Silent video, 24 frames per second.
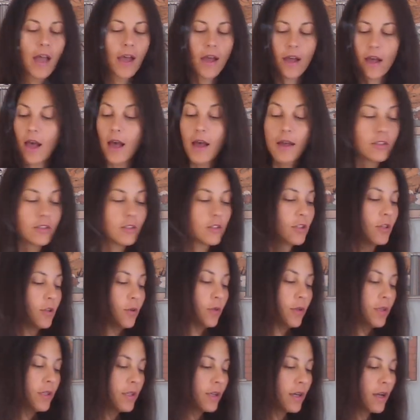Uh, you know
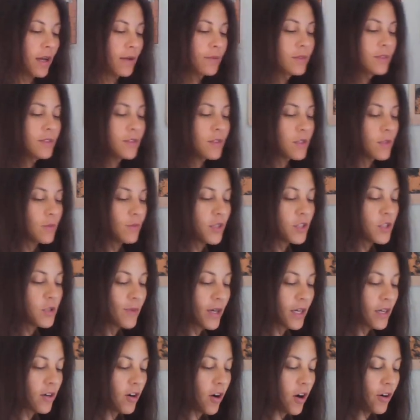what? I'm going to smudge
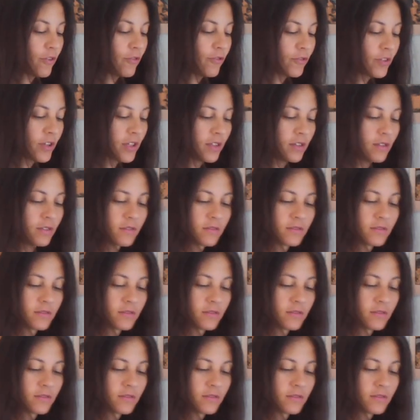my coffee.